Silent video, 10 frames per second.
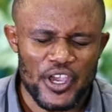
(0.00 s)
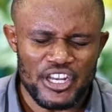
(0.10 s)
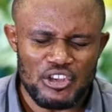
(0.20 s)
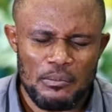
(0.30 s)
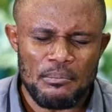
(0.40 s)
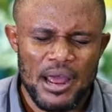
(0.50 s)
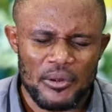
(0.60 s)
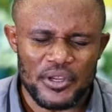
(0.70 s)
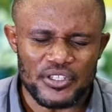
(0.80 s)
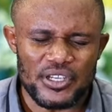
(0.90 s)
or in your
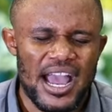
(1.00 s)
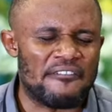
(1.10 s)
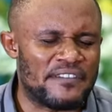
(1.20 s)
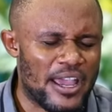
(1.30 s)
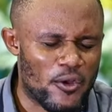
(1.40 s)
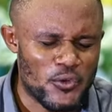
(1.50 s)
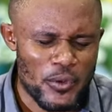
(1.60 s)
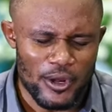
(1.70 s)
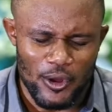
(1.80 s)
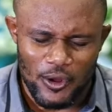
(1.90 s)
marriage, have thy
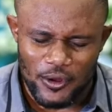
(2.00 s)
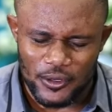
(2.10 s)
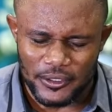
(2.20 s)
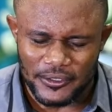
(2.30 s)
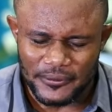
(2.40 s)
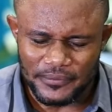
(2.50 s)
own way, Lord.